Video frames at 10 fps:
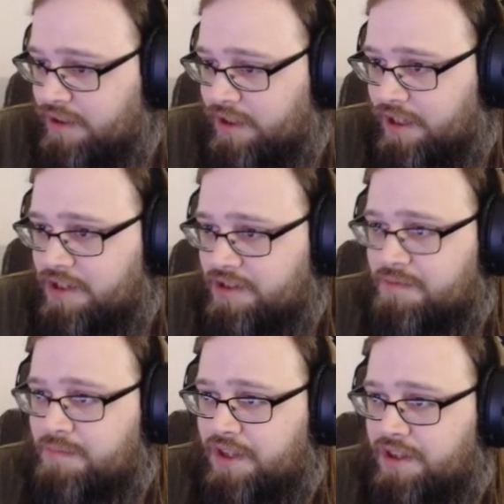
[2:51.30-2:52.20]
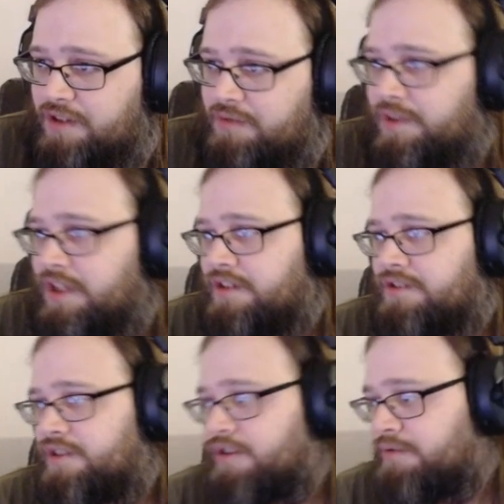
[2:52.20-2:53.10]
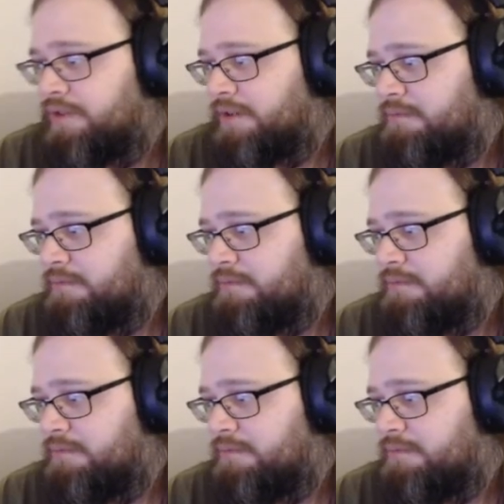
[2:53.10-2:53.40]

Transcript: It is Mythic Week, so